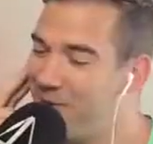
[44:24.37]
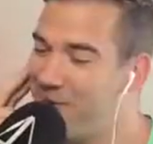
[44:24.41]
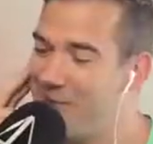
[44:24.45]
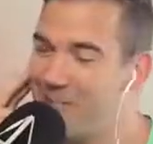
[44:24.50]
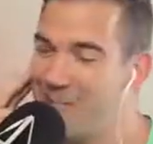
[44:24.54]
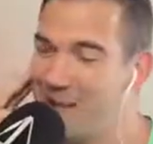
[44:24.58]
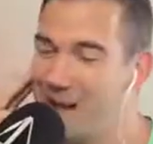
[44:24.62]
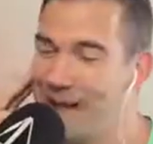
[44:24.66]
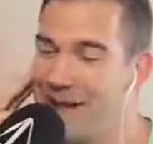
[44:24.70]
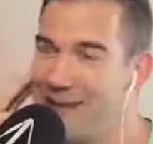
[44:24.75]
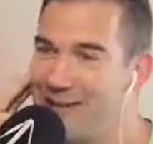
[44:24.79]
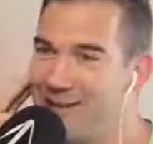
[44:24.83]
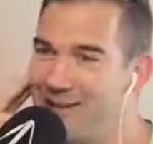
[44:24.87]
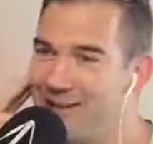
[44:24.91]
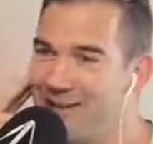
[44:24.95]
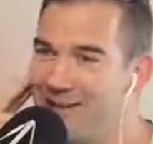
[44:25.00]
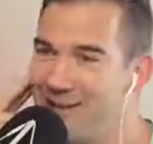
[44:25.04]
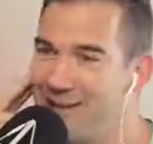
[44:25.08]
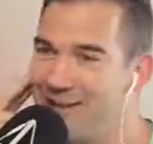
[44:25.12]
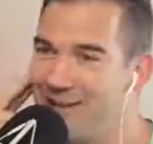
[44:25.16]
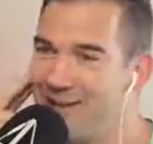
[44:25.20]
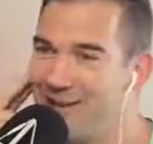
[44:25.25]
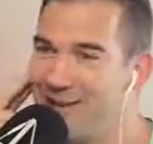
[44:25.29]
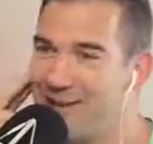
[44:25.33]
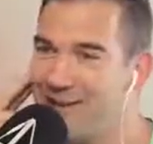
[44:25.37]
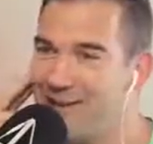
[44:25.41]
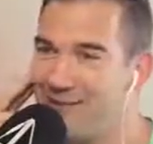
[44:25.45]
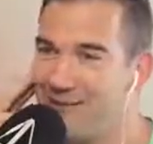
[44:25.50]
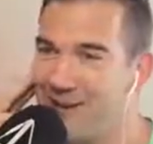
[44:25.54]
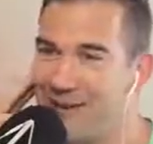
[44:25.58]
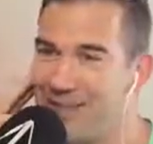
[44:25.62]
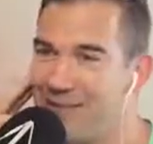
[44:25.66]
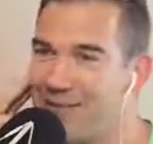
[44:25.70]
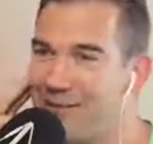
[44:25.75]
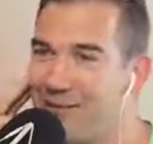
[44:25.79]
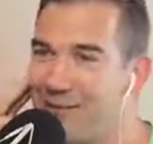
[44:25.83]
1 page. You get to
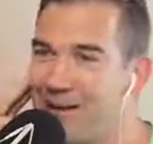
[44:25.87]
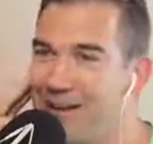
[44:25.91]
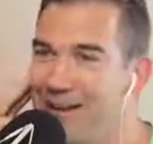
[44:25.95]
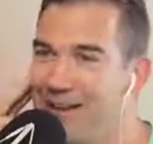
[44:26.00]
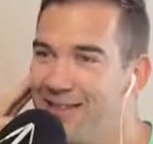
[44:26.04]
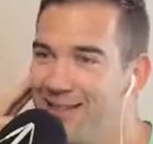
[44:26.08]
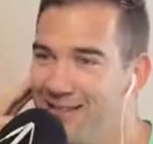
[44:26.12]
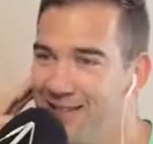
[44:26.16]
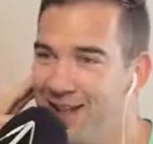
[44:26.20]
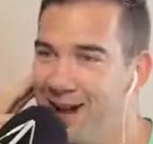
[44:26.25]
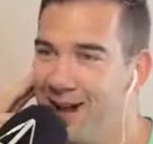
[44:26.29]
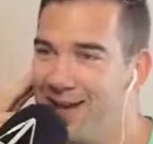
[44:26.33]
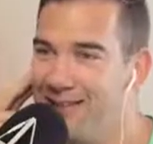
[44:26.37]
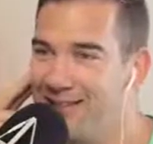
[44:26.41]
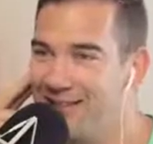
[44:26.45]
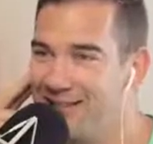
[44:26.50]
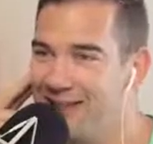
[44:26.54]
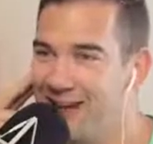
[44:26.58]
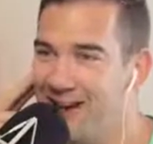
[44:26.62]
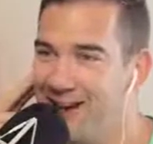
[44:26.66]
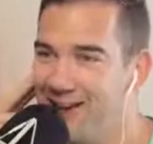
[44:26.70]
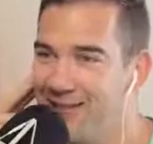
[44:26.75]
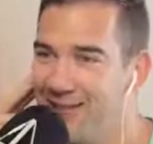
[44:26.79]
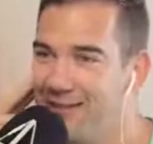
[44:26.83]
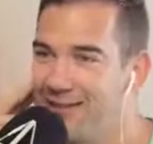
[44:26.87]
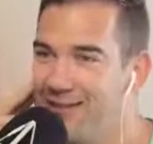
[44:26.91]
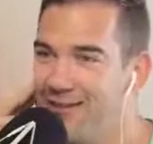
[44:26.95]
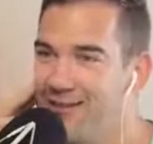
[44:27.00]
write 3 lines down.